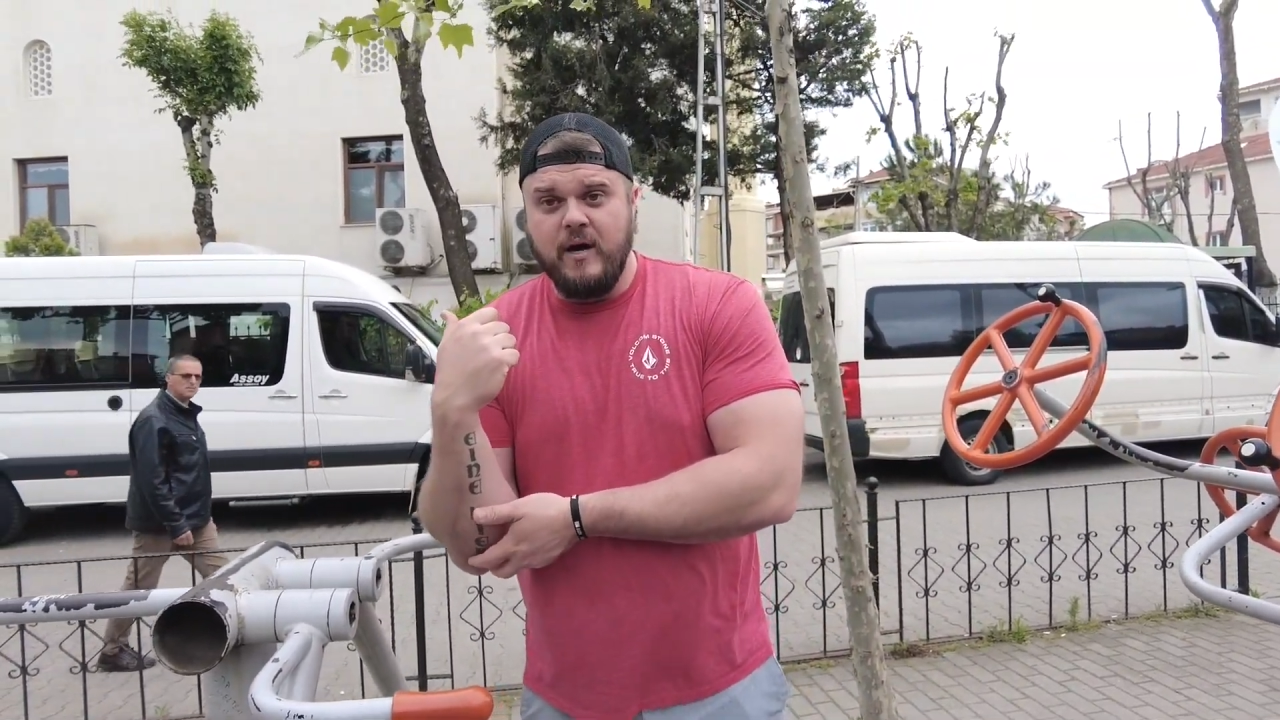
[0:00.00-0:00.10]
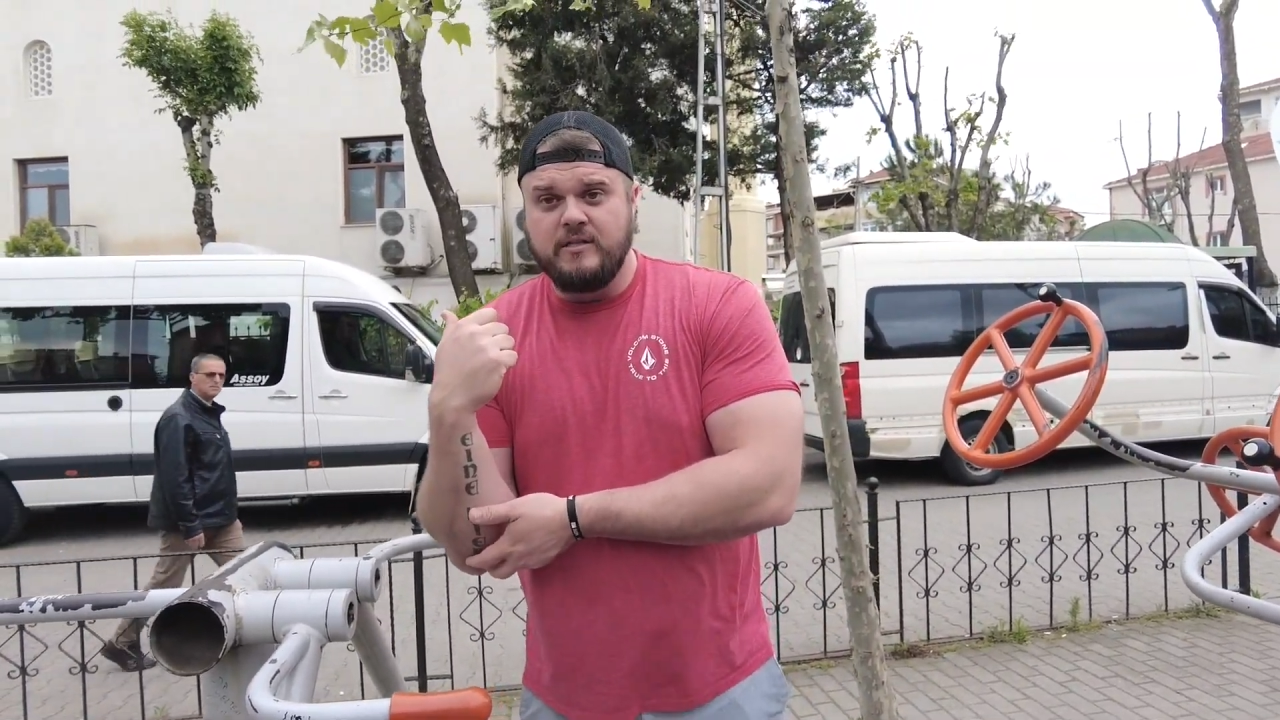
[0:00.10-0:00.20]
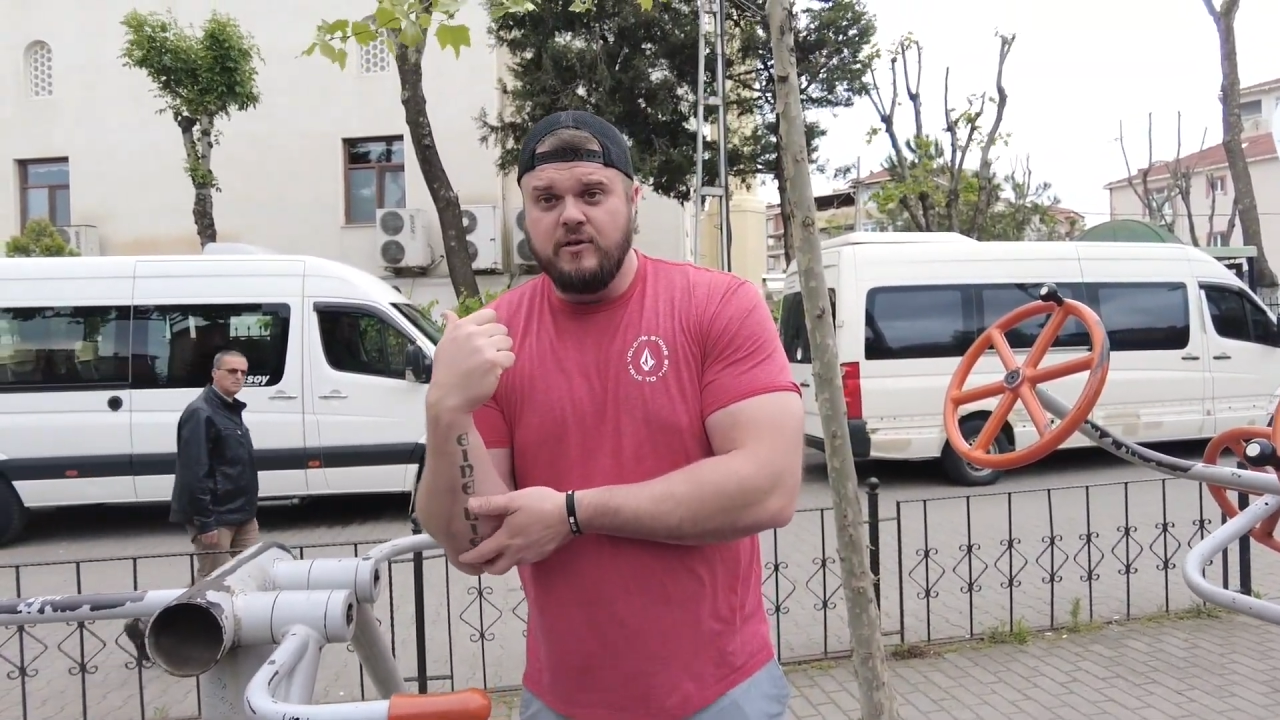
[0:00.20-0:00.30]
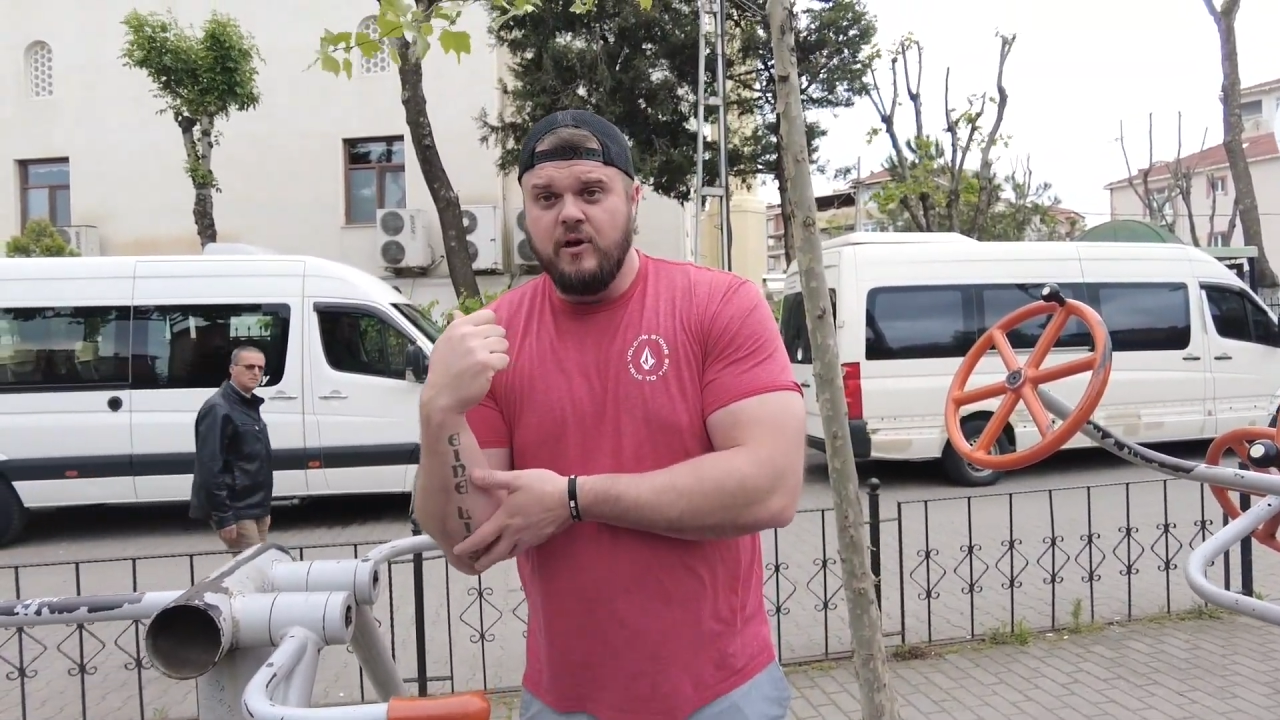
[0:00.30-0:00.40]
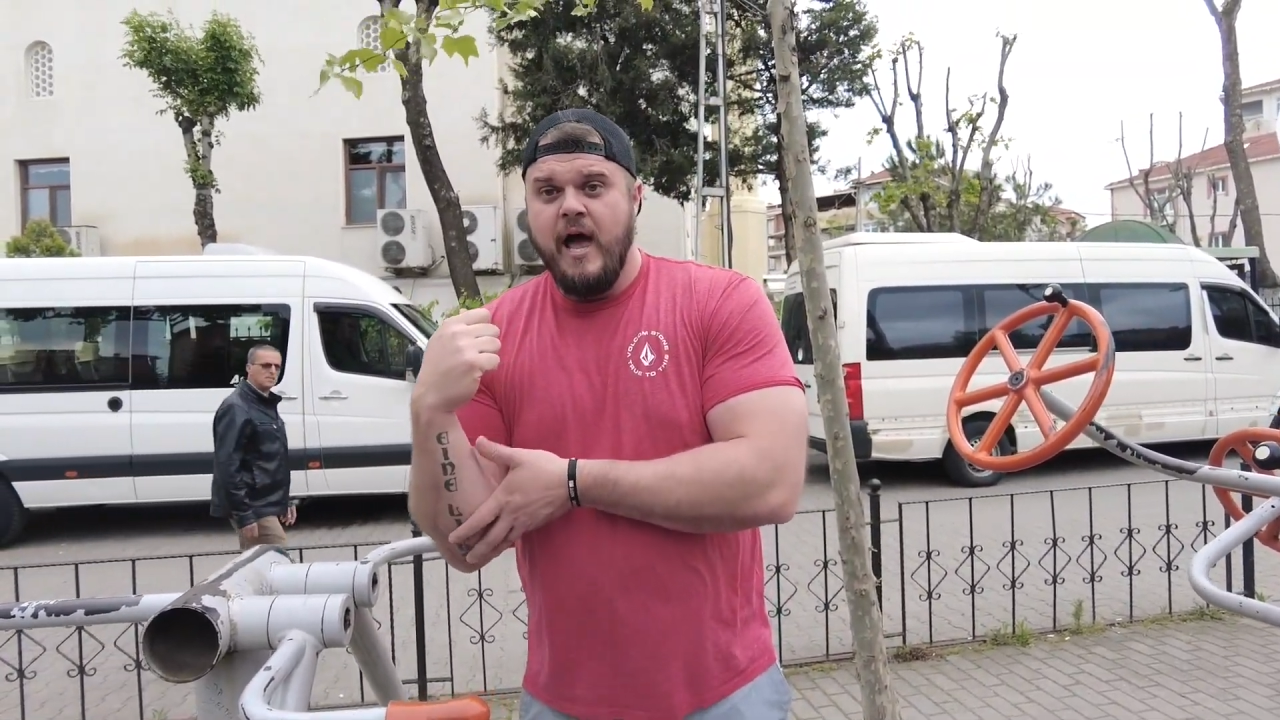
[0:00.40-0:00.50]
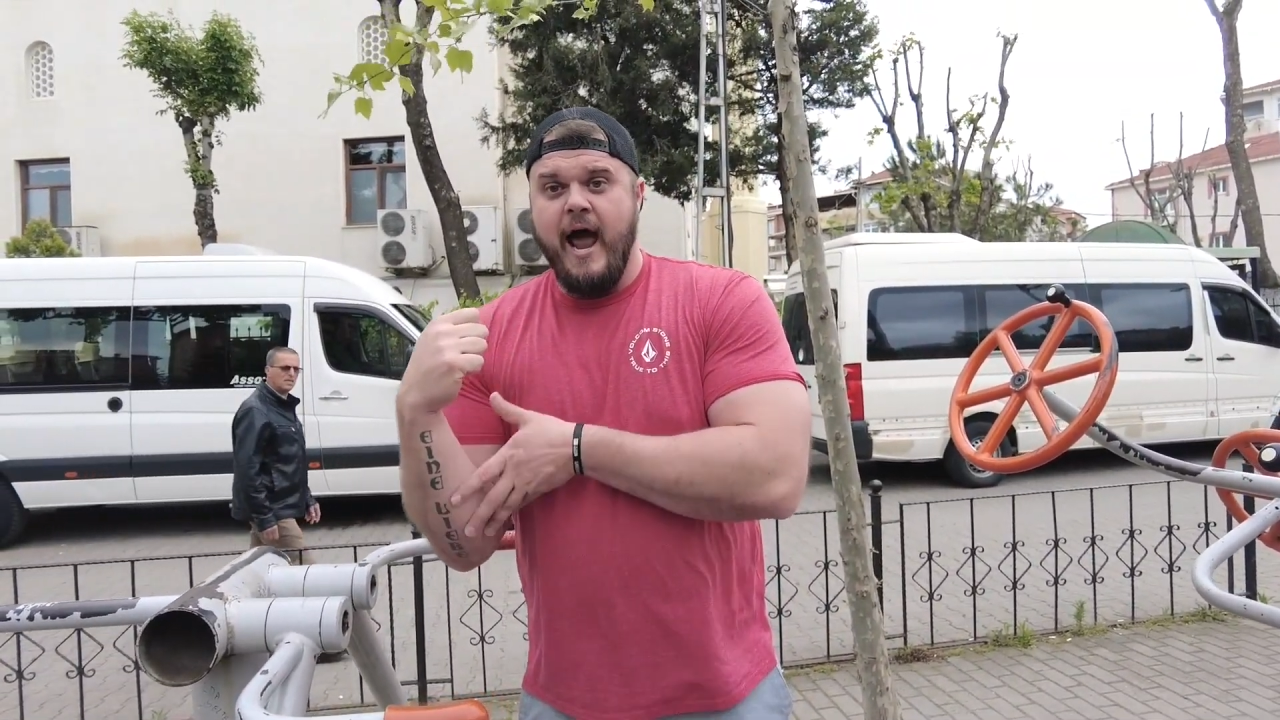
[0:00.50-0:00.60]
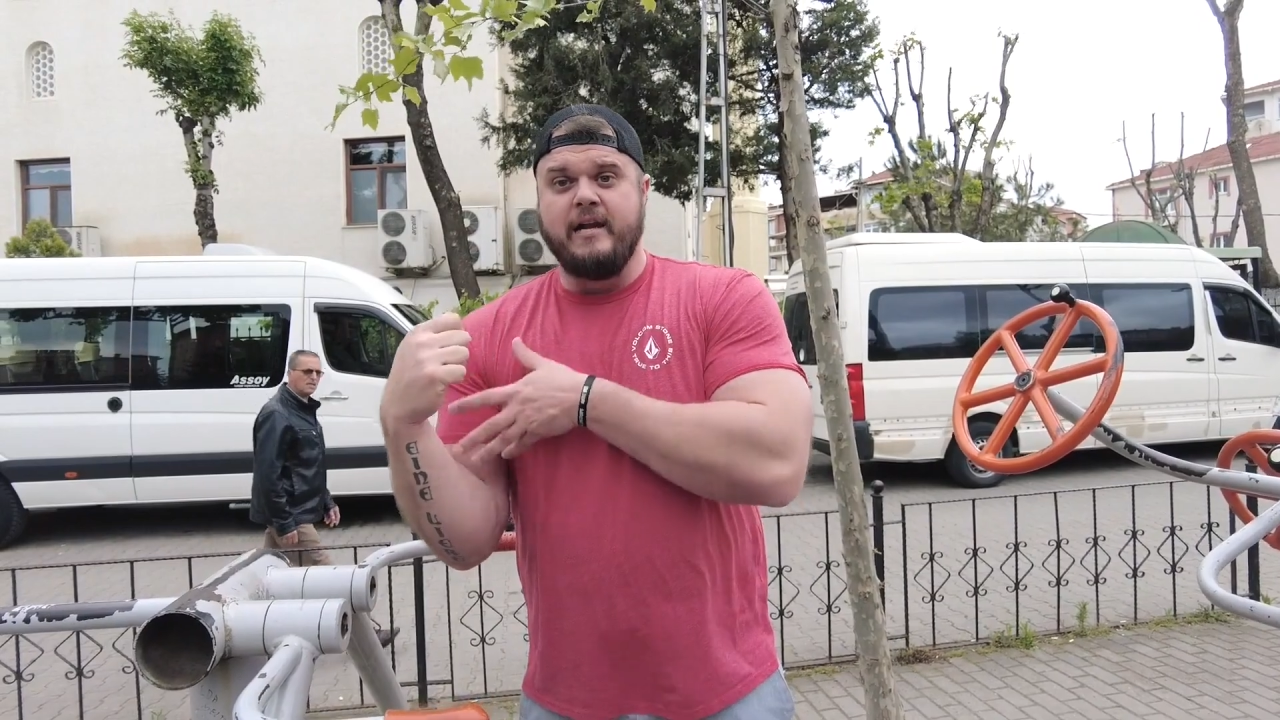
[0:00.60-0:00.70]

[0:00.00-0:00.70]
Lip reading: muscle,